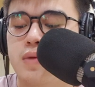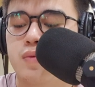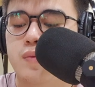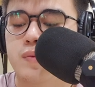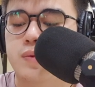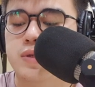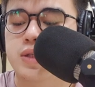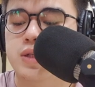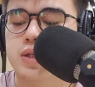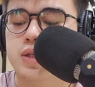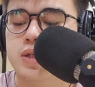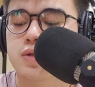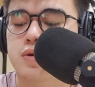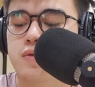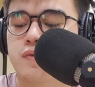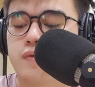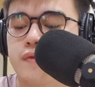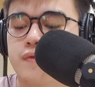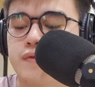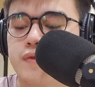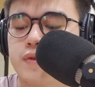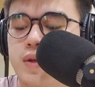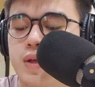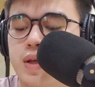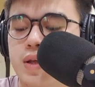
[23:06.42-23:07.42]
be 6 over
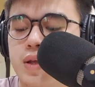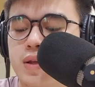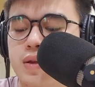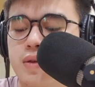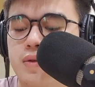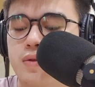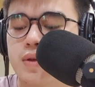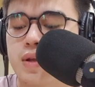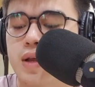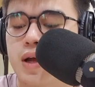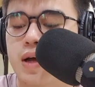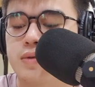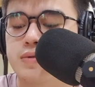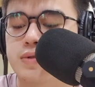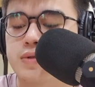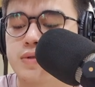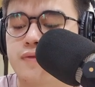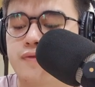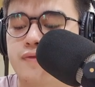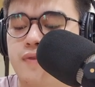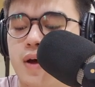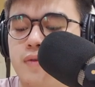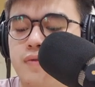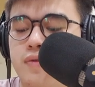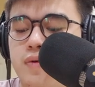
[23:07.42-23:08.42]
15 times
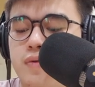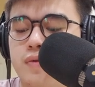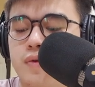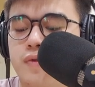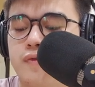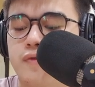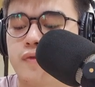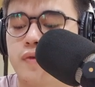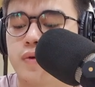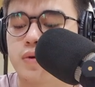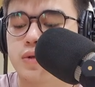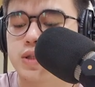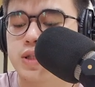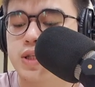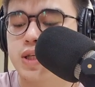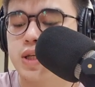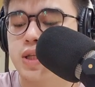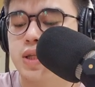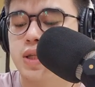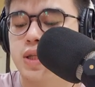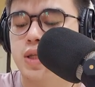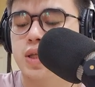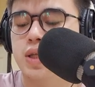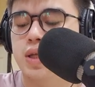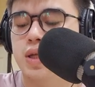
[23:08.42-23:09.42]
5 over 14.
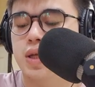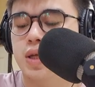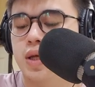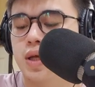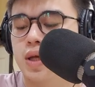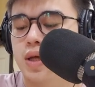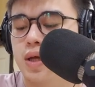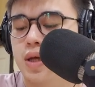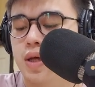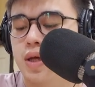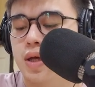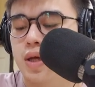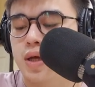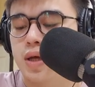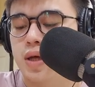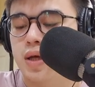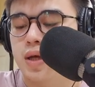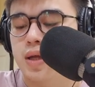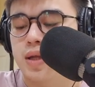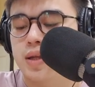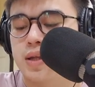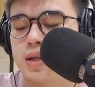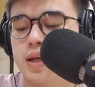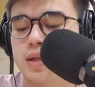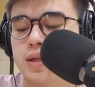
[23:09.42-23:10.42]

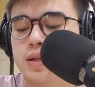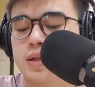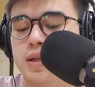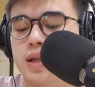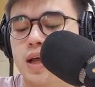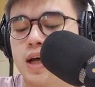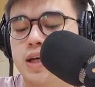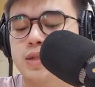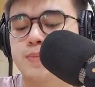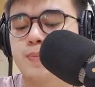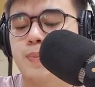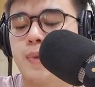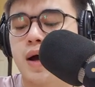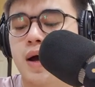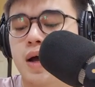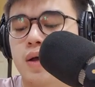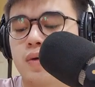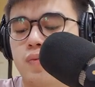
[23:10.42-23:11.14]
Then the last part